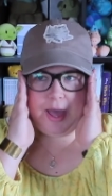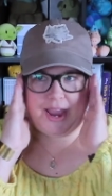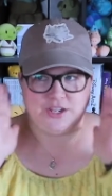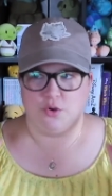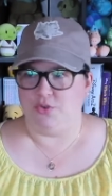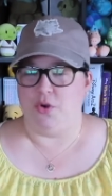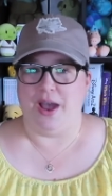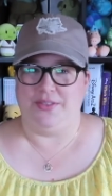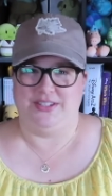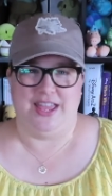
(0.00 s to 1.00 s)
I don't know
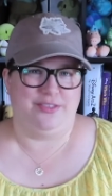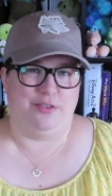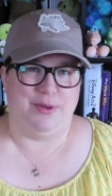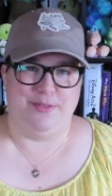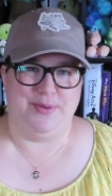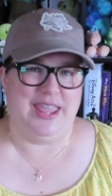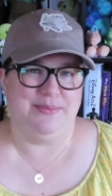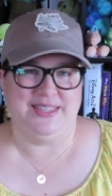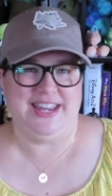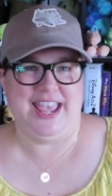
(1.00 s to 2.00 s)
how the 10th of the month became
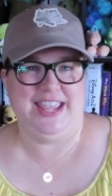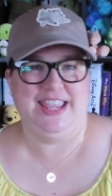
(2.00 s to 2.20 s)
the day.